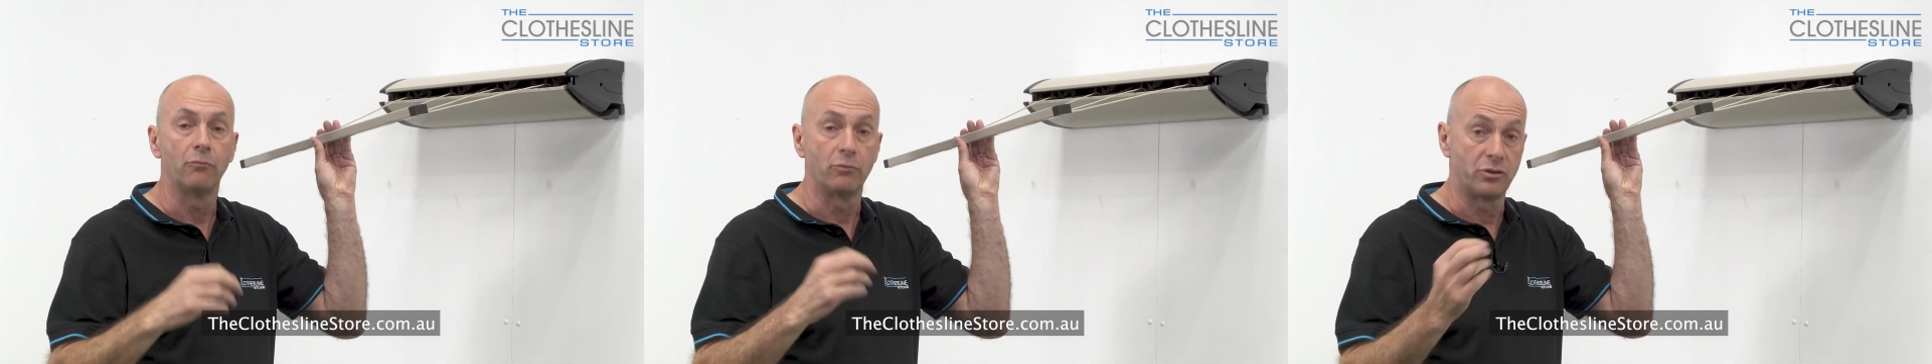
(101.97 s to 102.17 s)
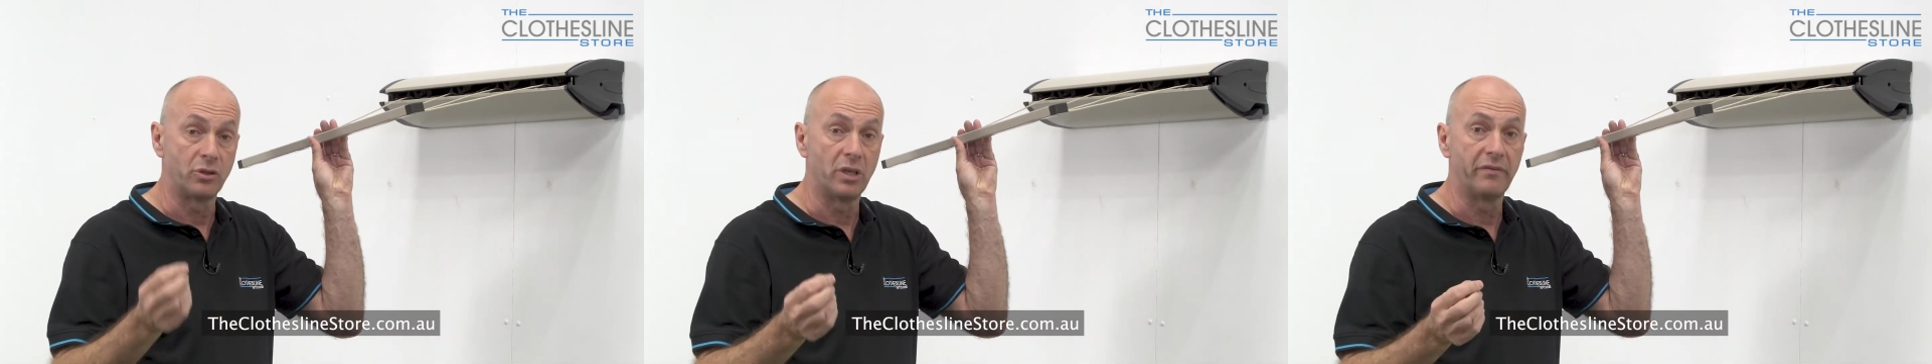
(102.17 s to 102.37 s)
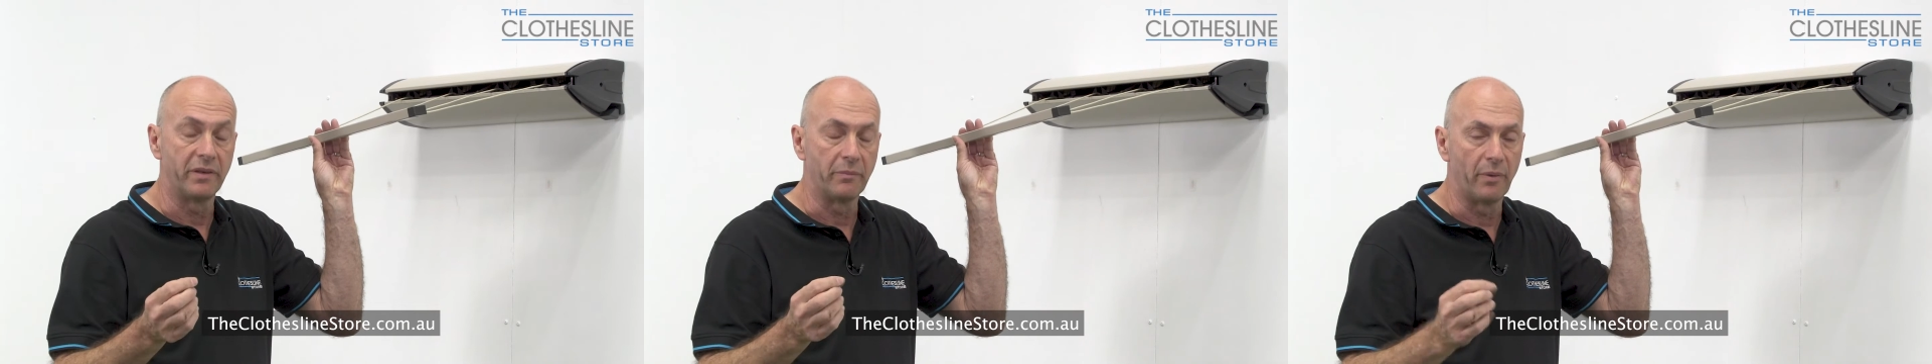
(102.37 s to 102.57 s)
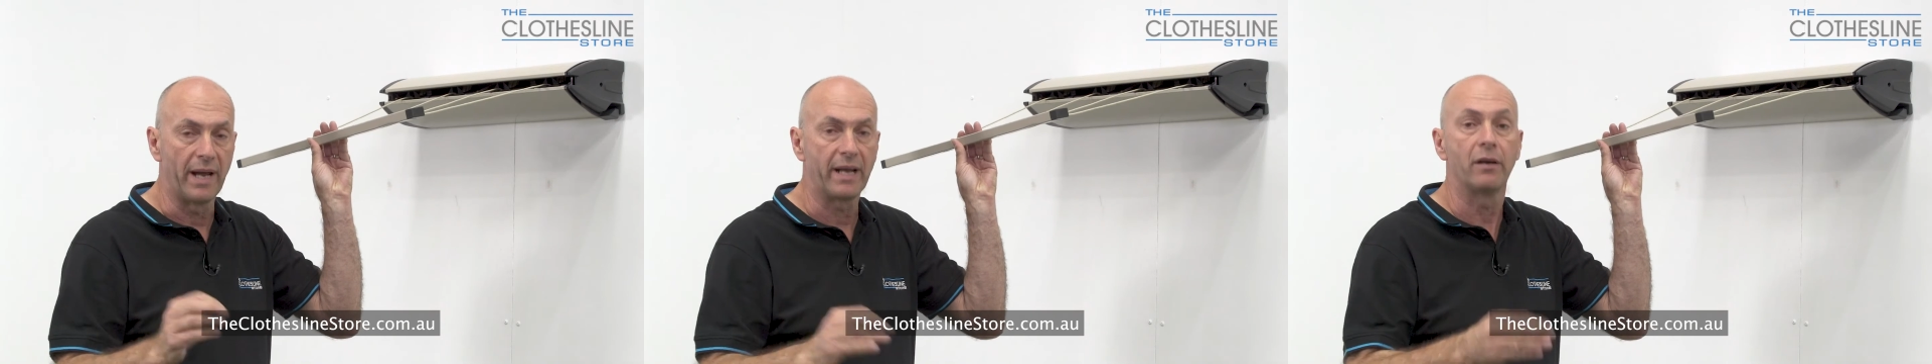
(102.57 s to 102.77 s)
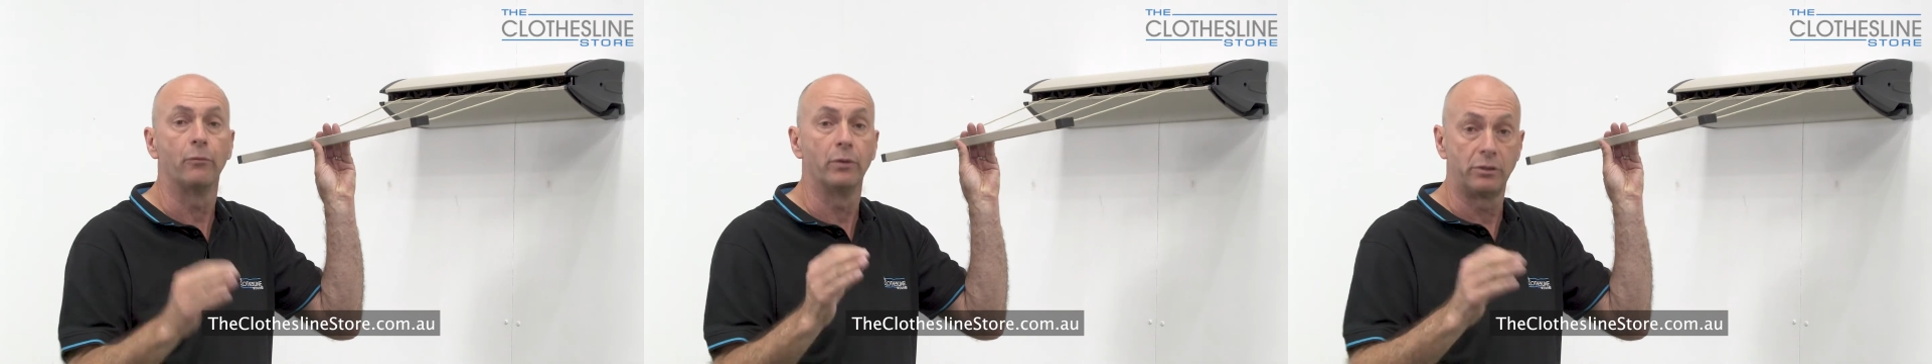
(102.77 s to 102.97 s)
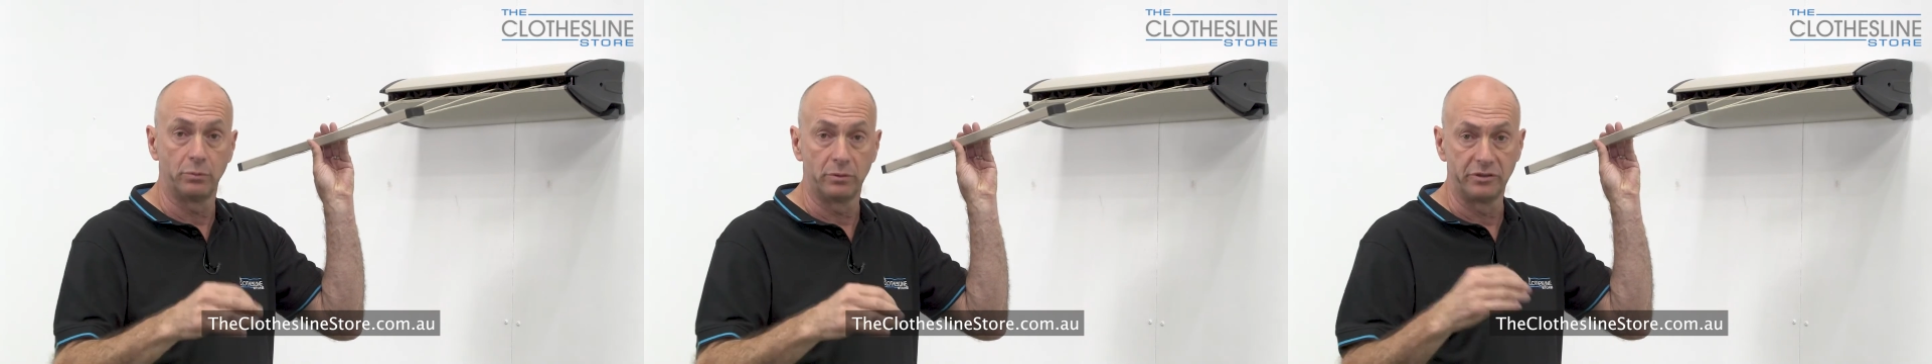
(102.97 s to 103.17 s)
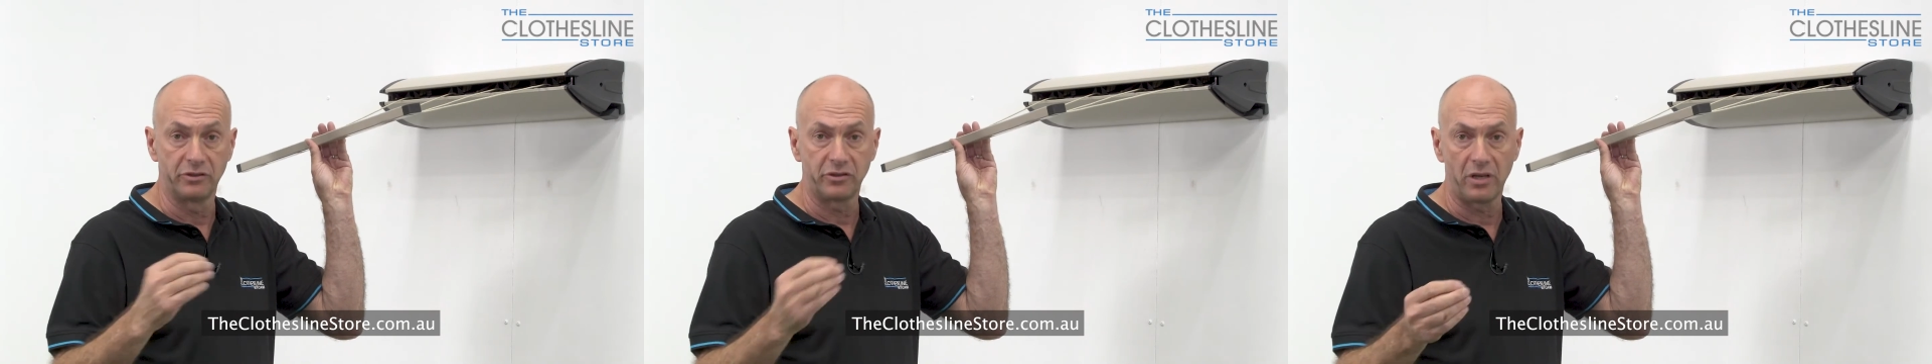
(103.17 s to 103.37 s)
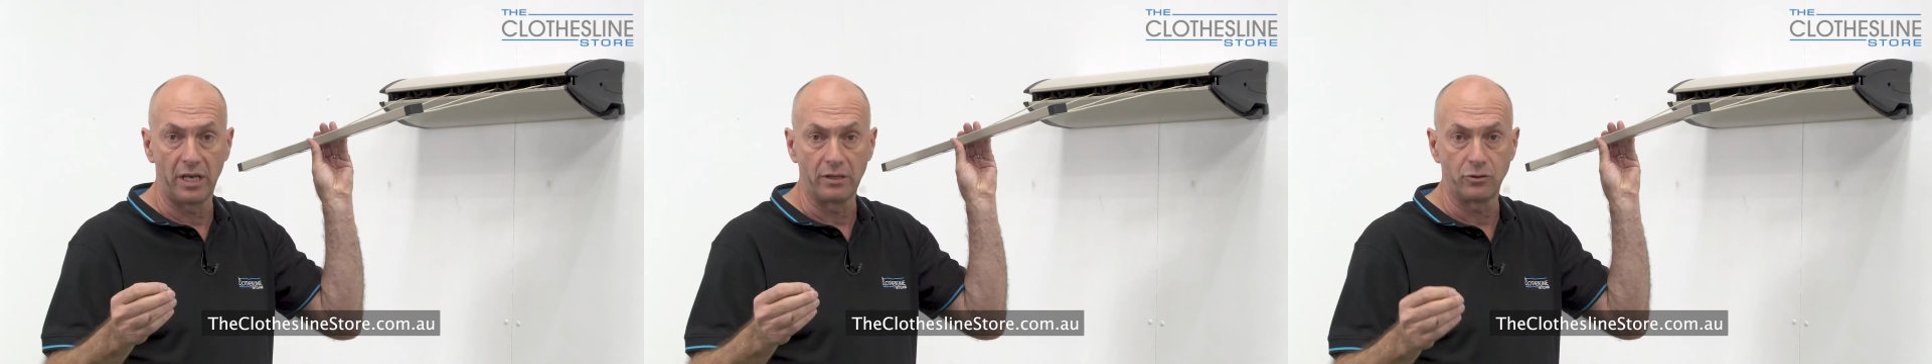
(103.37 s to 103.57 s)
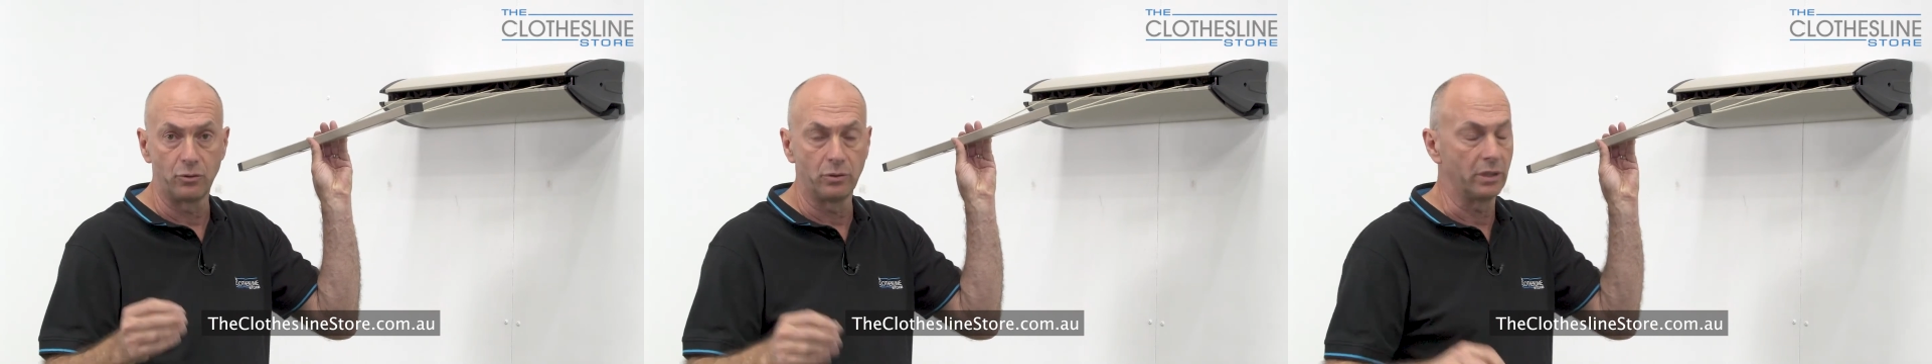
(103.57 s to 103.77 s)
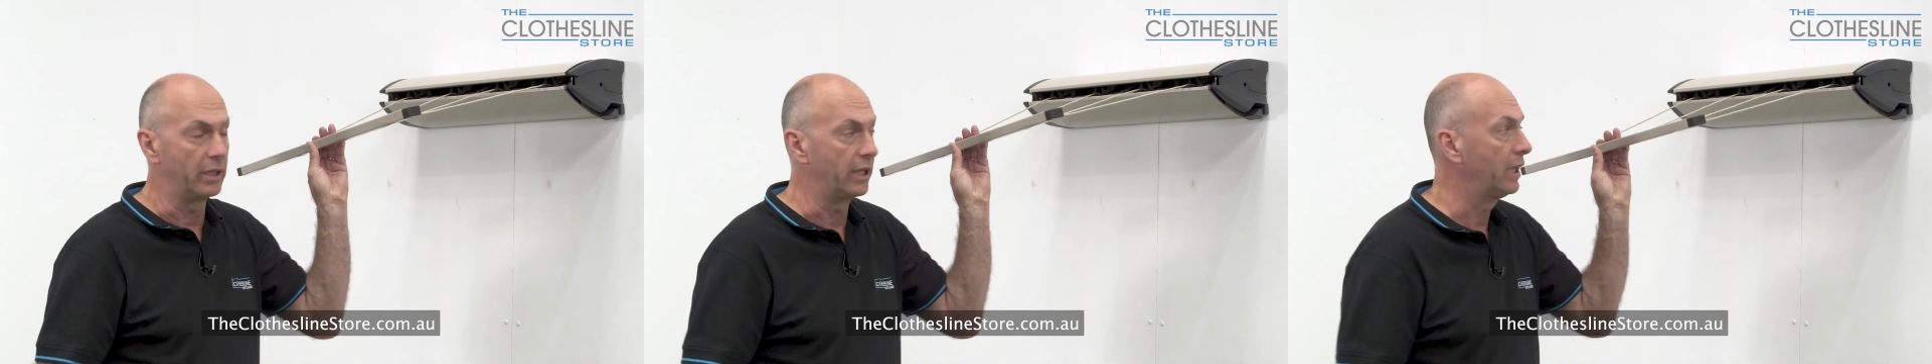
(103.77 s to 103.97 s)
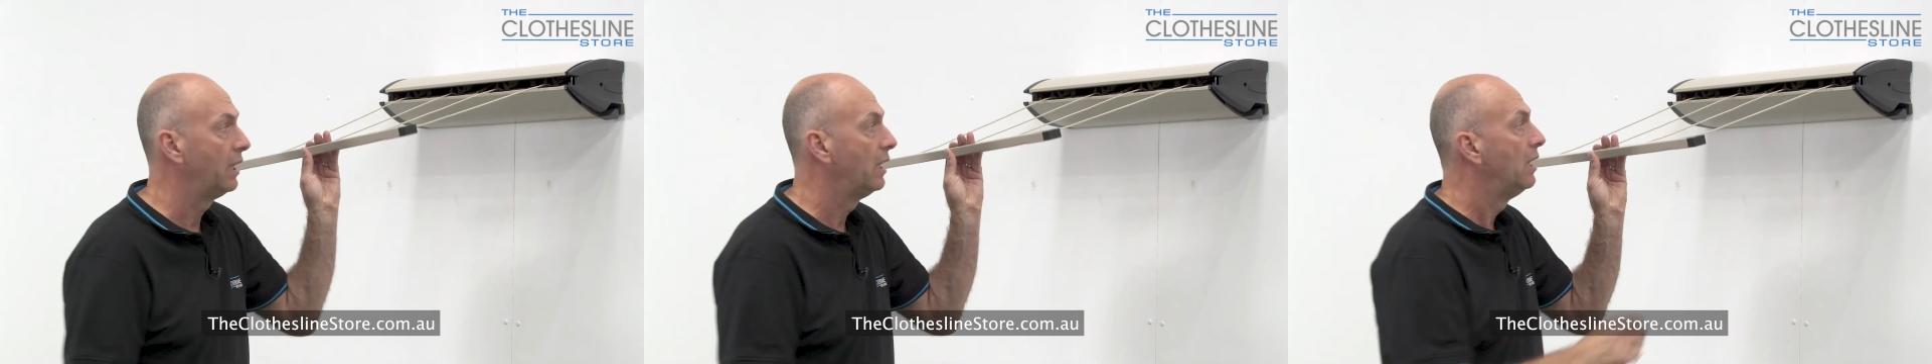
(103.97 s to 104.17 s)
receiving bracket, which we'll discuss shortly,